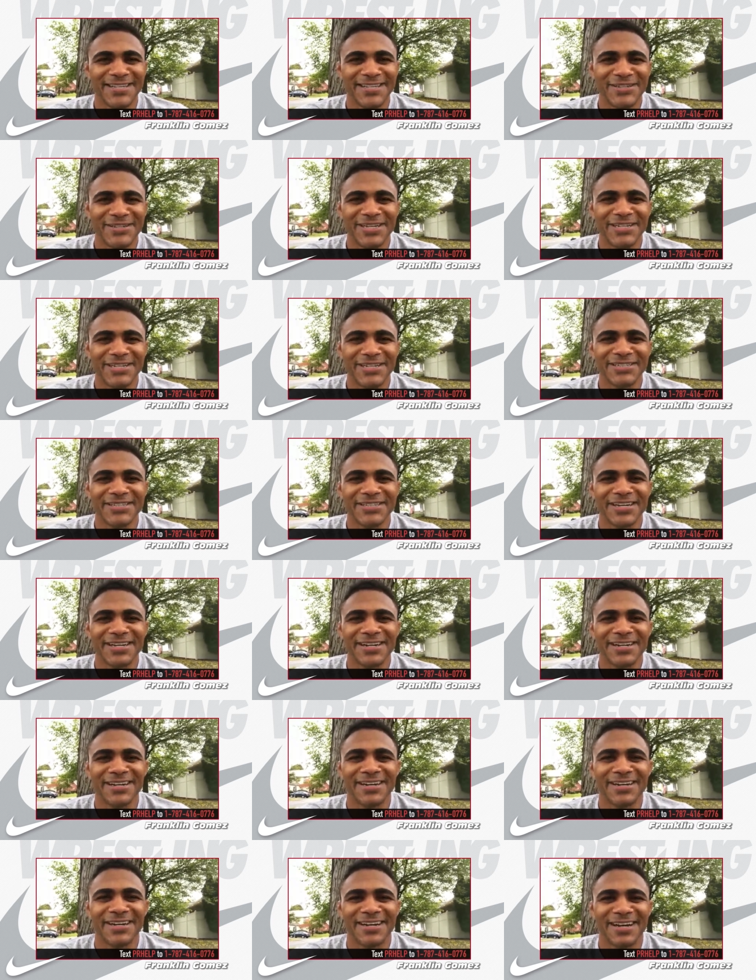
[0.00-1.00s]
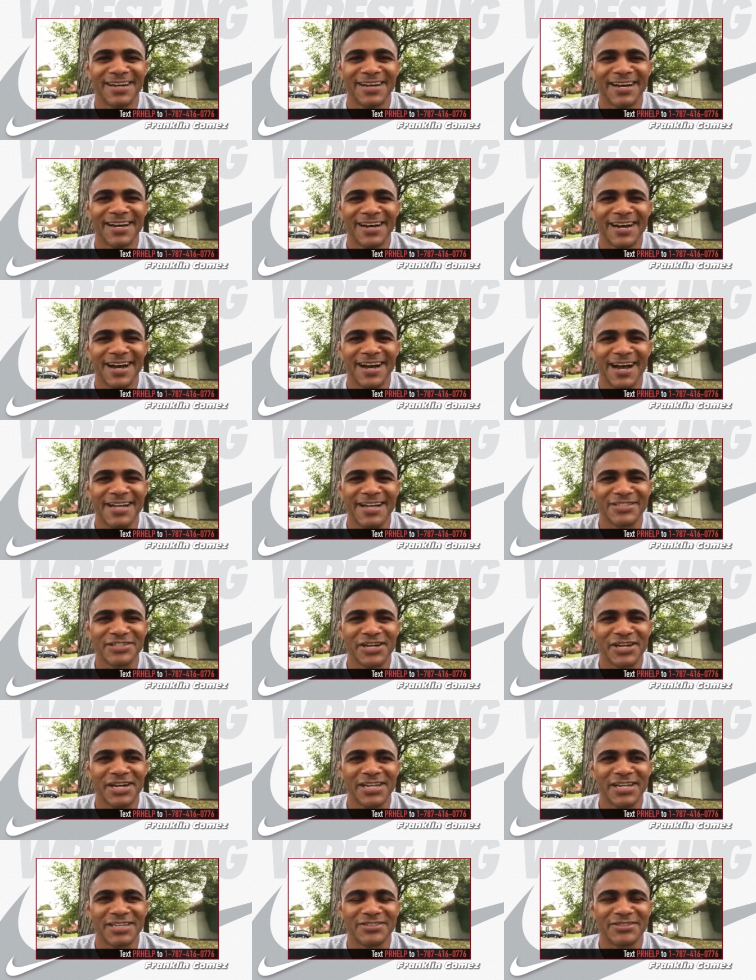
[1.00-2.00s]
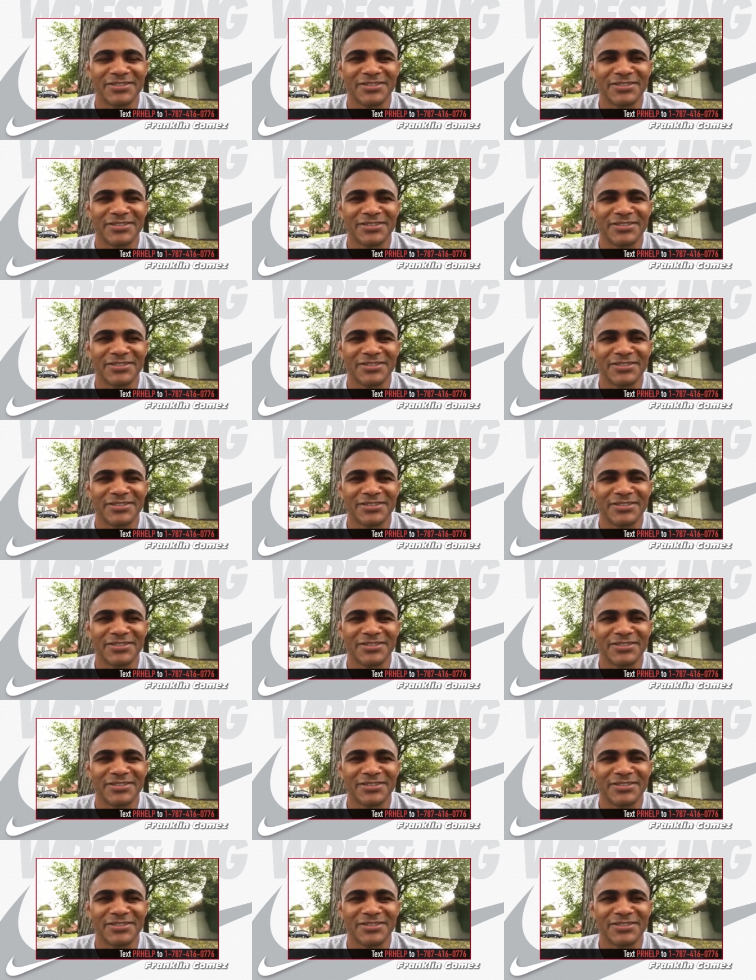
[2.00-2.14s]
so I just started I started